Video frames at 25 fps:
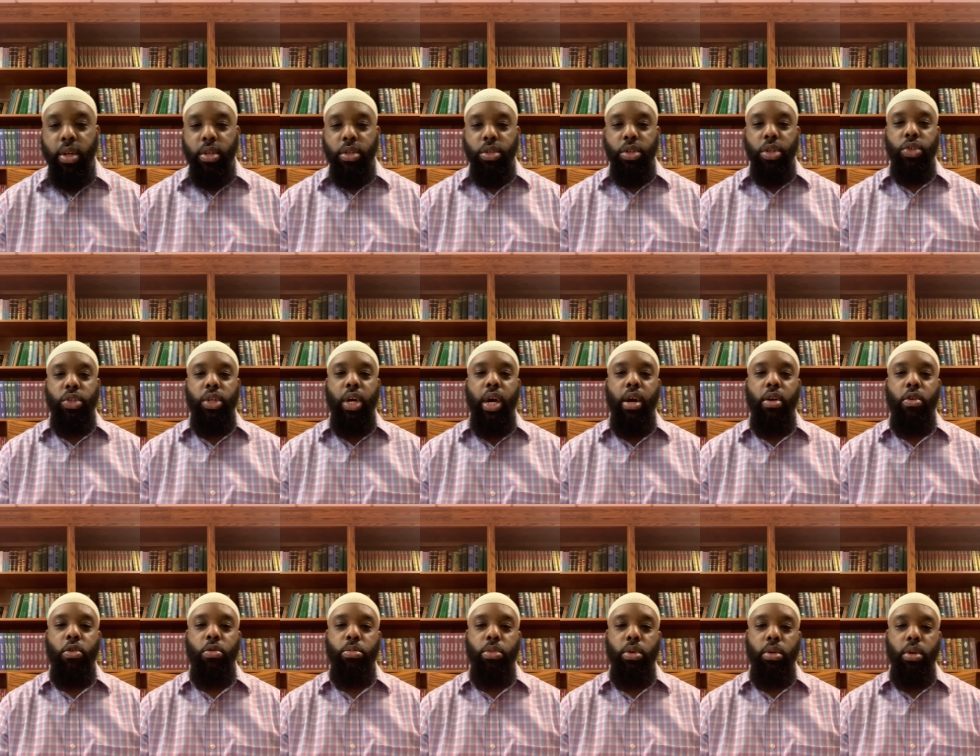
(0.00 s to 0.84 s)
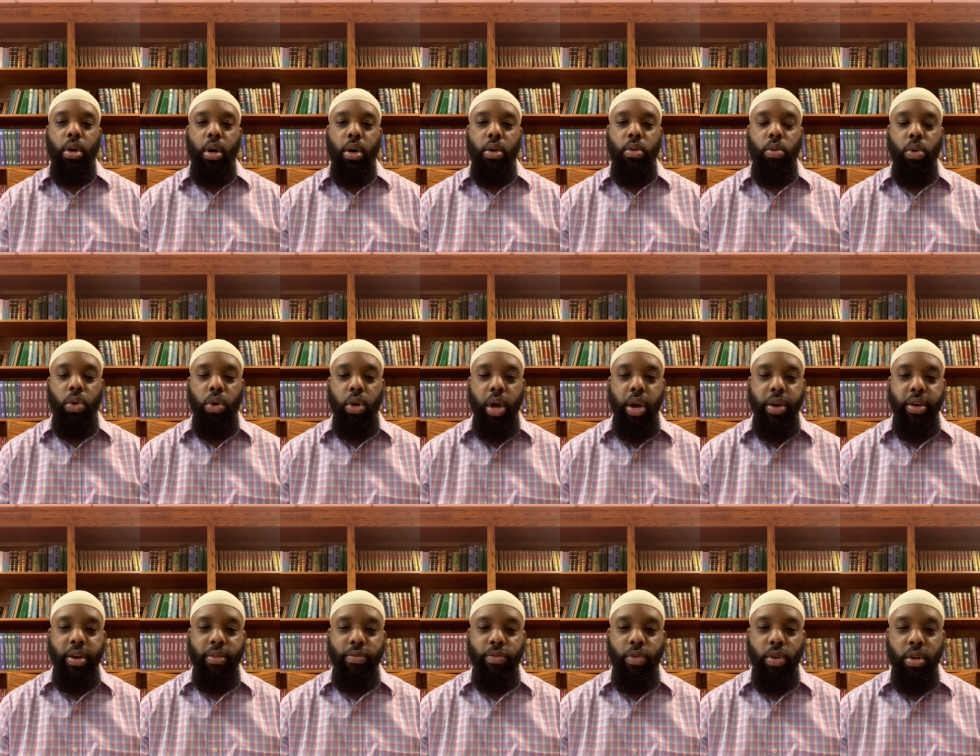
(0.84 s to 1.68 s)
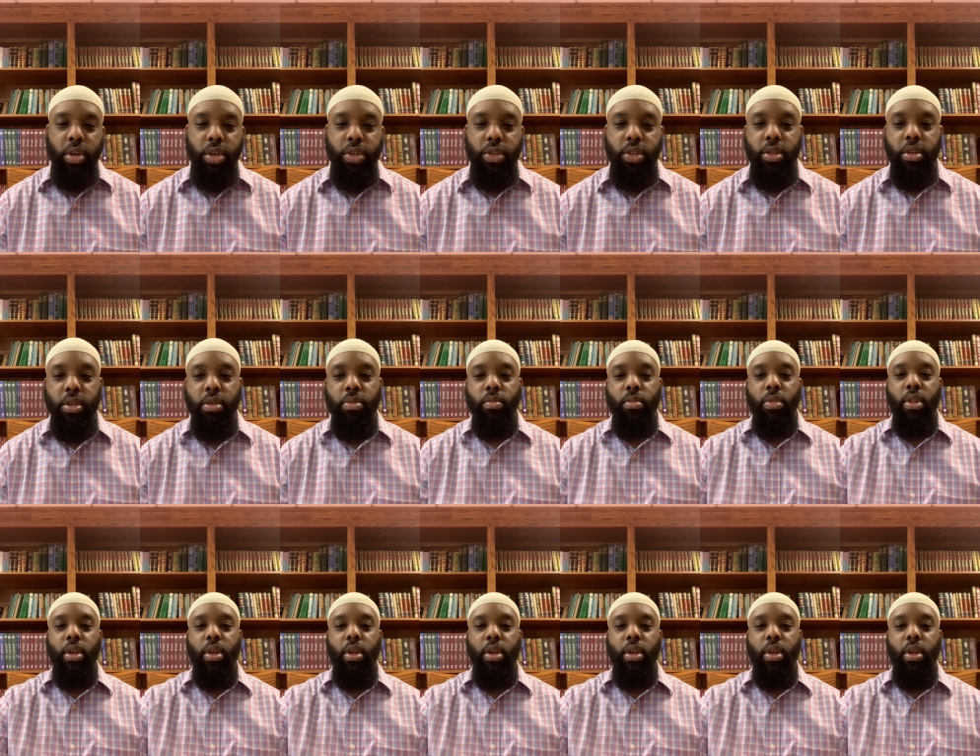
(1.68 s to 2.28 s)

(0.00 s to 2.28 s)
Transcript: Jazakumullahu khairan for listening.